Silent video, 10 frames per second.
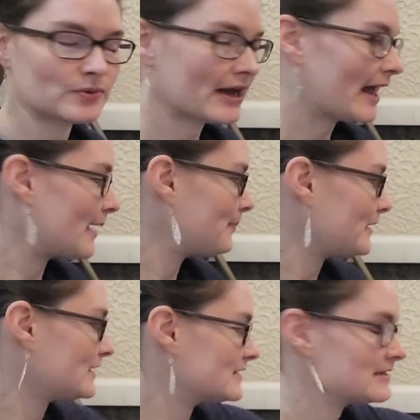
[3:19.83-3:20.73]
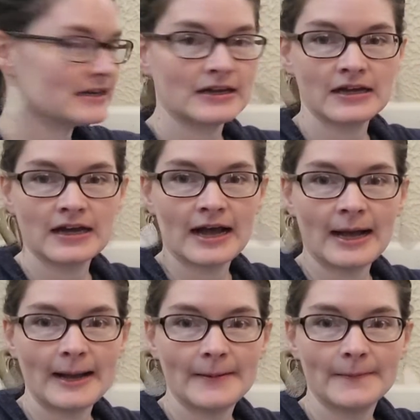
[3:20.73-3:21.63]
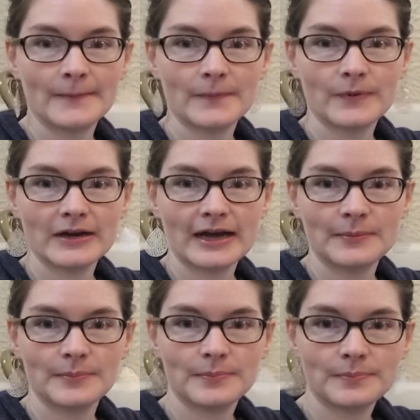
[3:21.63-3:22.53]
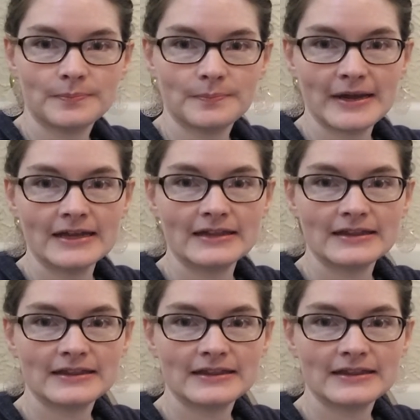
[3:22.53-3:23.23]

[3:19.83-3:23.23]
What happens um, when I make